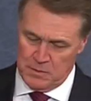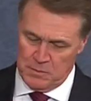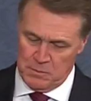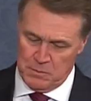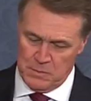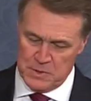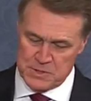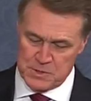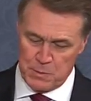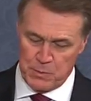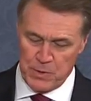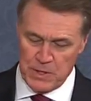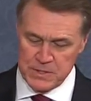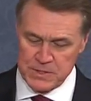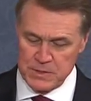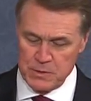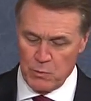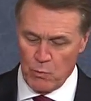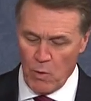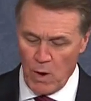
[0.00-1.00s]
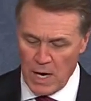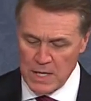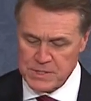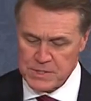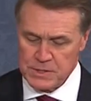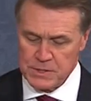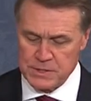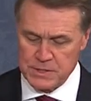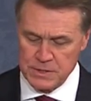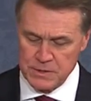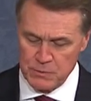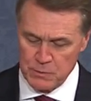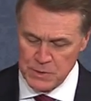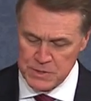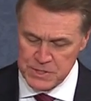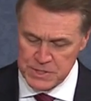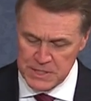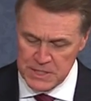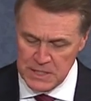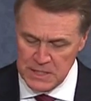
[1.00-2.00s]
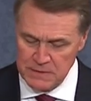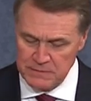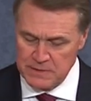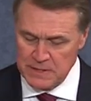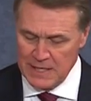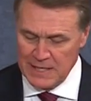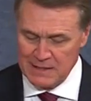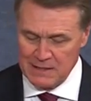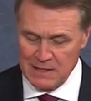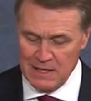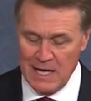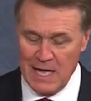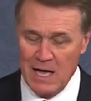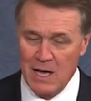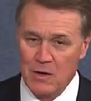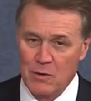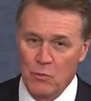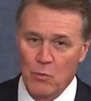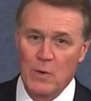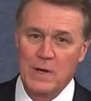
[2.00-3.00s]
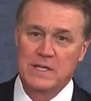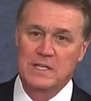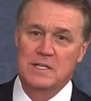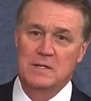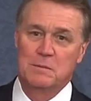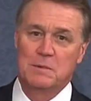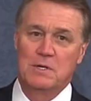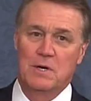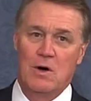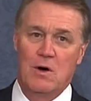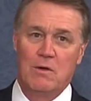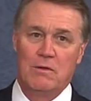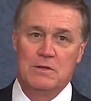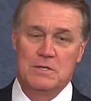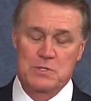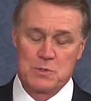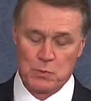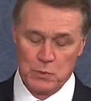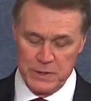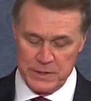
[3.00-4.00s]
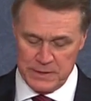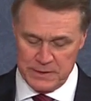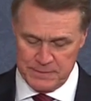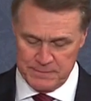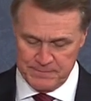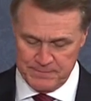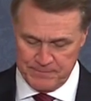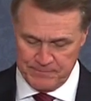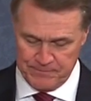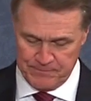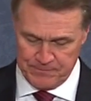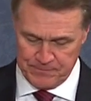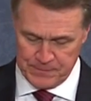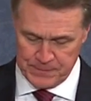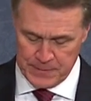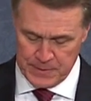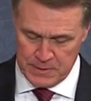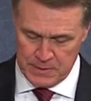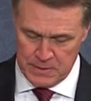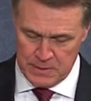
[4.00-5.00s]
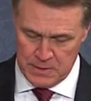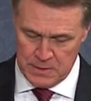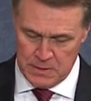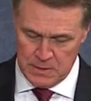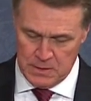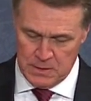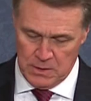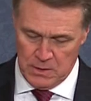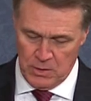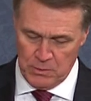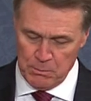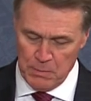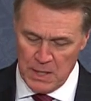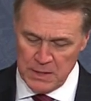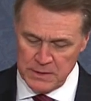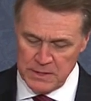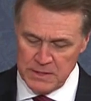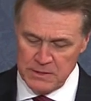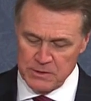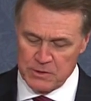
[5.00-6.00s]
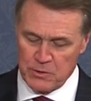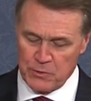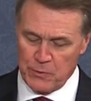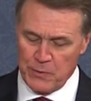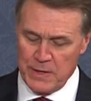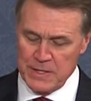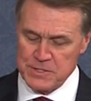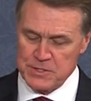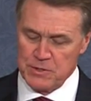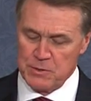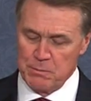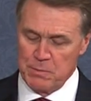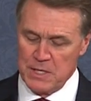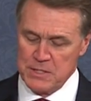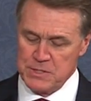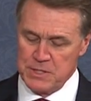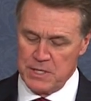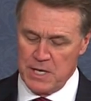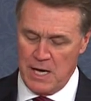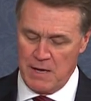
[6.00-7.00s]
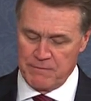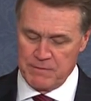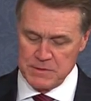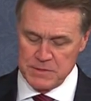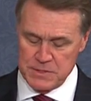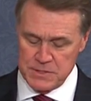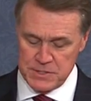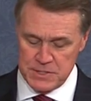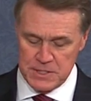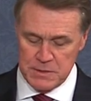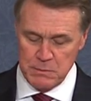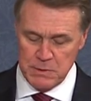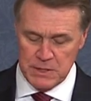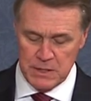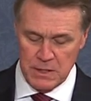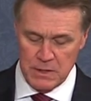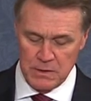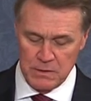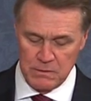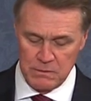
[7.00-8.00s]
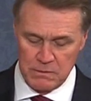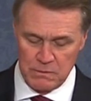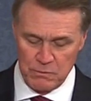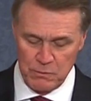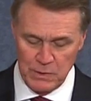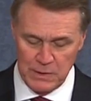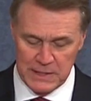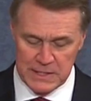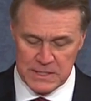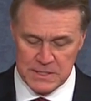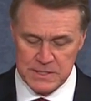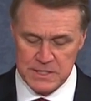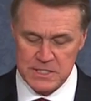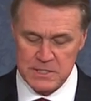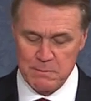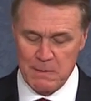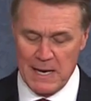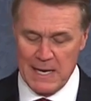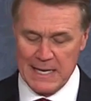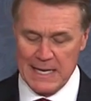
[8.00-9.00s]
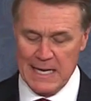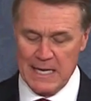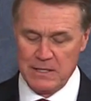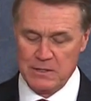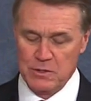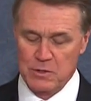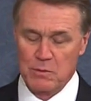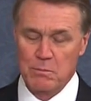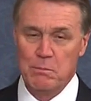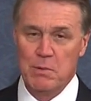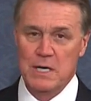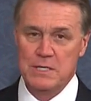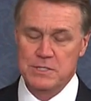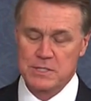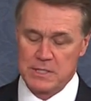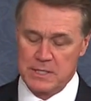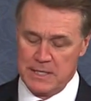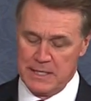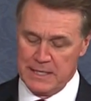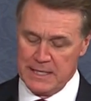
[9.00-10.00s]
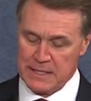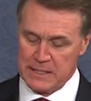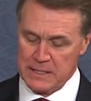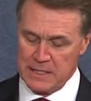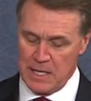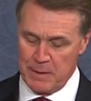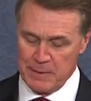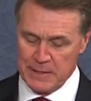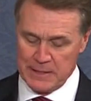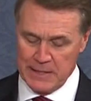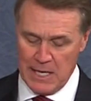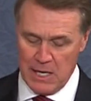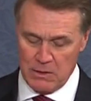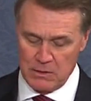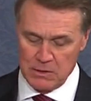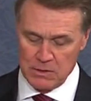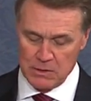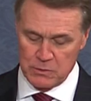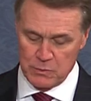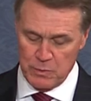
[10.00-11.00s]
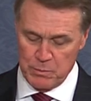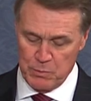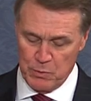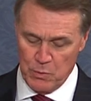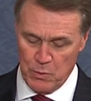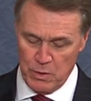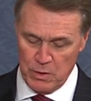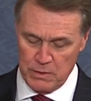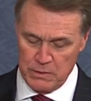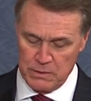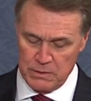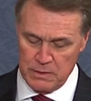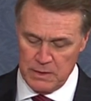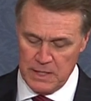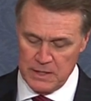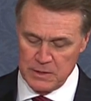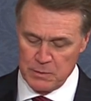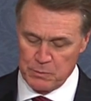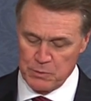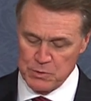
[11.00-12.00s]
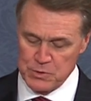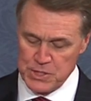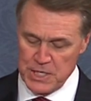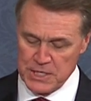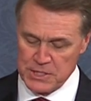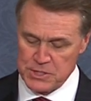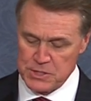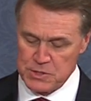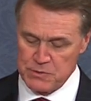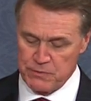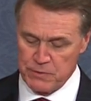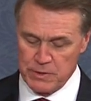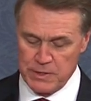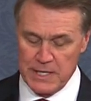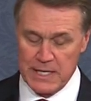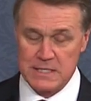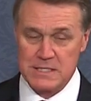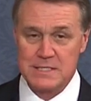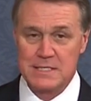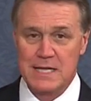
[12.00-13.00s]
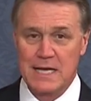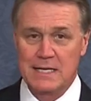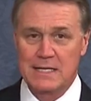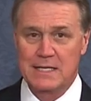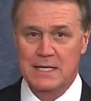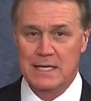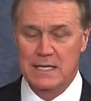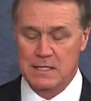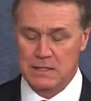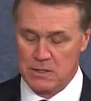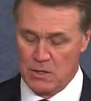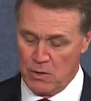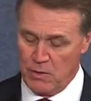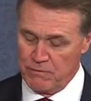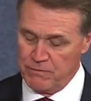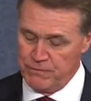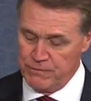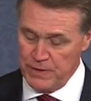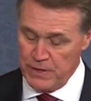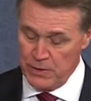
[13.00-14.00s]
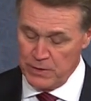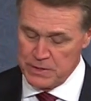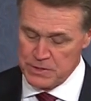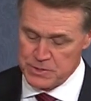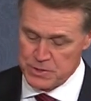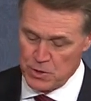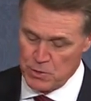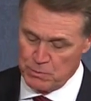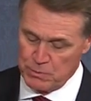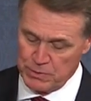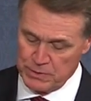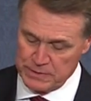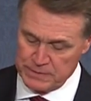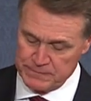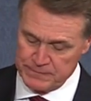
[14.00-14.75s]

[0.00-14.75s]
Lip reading: Mr. President, Washington received a loud wake-up call this week. On Monday, the Congressional Budget Office, the CBO, released its biannual Budget and Economic Outlook report, and the projections for the next decade are very sobering.